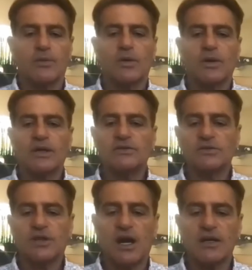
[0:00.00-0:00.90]
I'm going
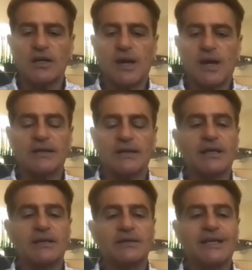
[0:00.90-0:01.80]
to talk about
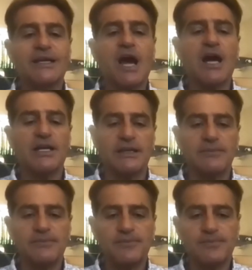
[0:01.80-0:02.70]
the Jnani.